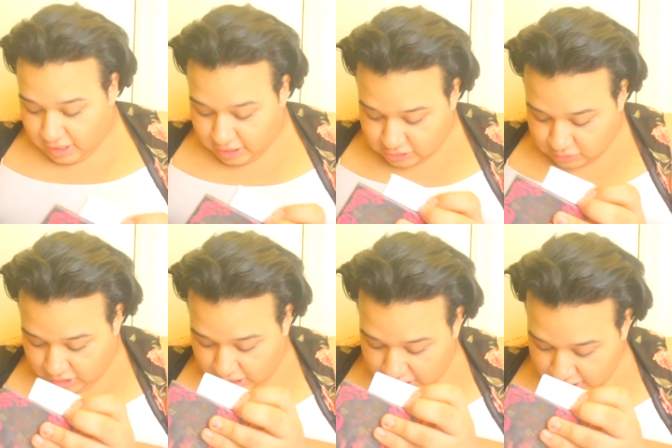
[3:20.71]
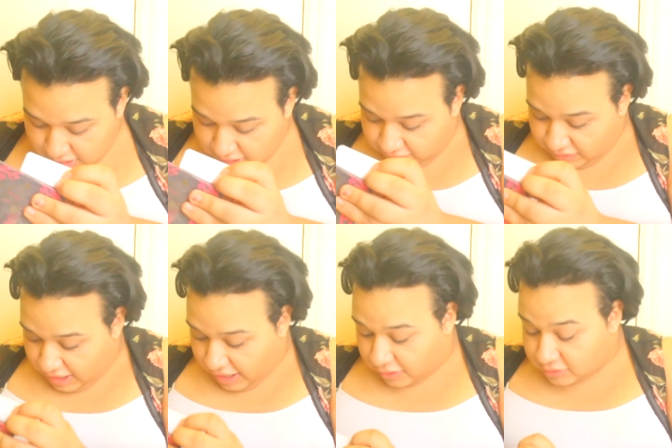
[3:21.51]
and you can't leave the
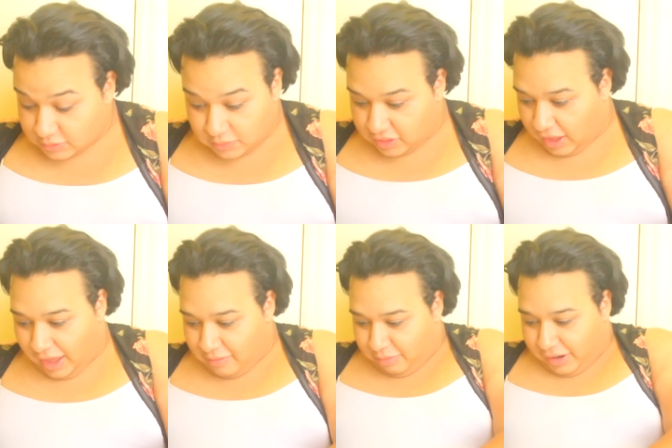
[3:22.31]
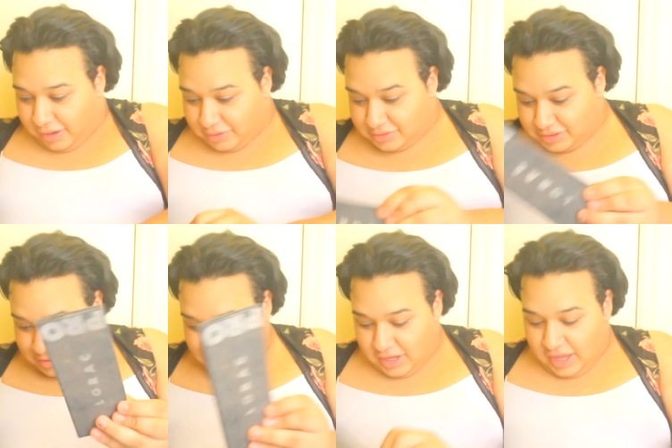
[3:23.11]
house with eyebrows.